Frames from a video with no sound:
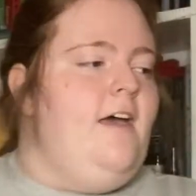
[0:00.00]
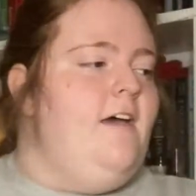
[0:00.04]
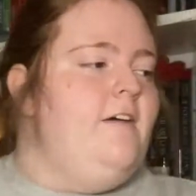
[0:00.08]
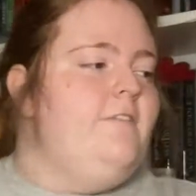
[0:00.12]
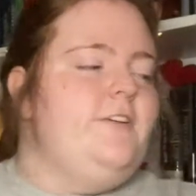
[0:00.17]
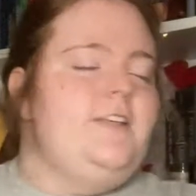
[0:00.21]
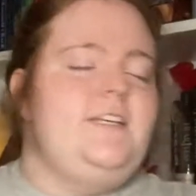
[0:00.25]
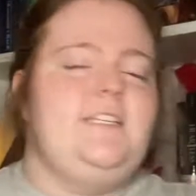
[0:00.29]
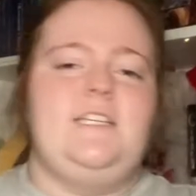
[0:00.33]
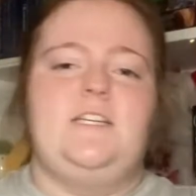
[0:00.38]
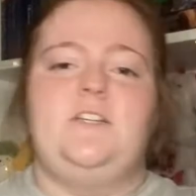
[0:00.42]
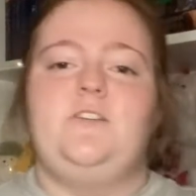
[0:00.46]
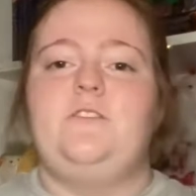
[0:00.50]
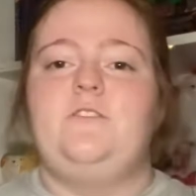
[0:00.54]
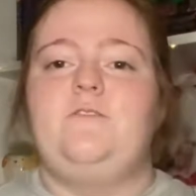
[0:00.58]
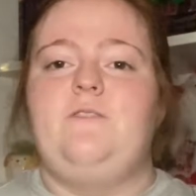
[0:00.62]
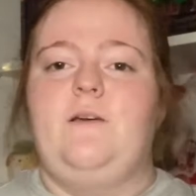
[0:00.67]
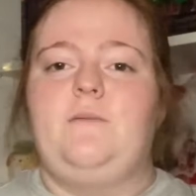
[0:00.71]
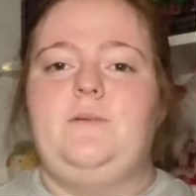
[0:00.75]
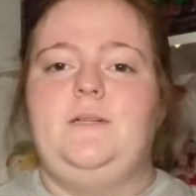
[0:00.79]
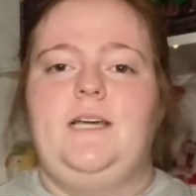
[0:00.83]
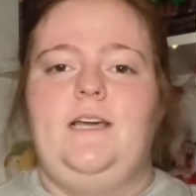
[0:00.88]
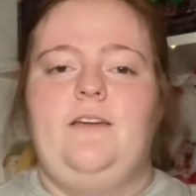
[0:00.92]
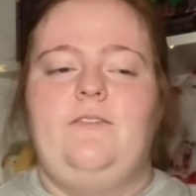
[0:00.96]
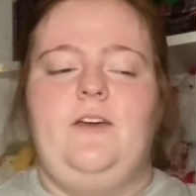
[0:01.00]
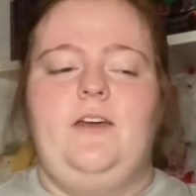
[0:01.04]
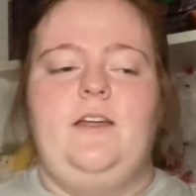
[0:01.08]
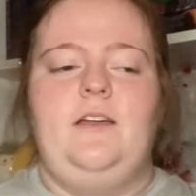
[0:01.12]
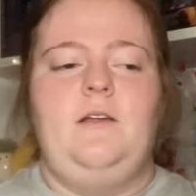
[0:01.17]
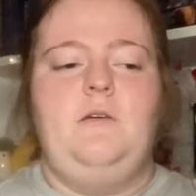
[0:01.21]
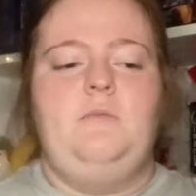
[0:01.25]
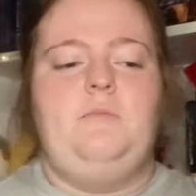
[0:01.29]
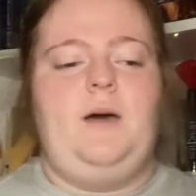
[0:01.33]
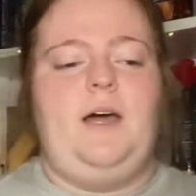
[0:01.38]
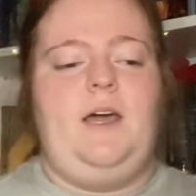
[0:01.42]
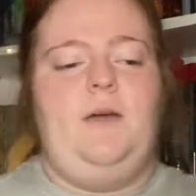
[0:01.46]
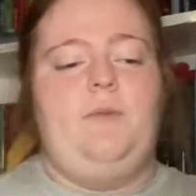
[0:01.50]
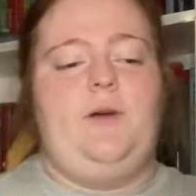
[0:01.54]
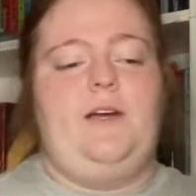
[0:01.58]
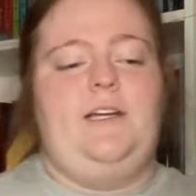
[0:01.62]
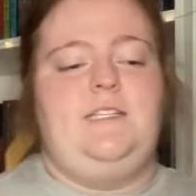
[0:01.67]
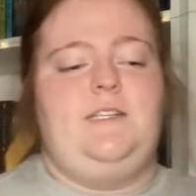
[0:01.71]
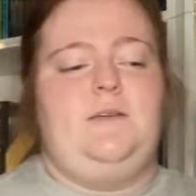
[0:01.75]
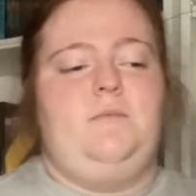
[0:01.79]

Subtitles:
For this I chose Fablehaven by Brandon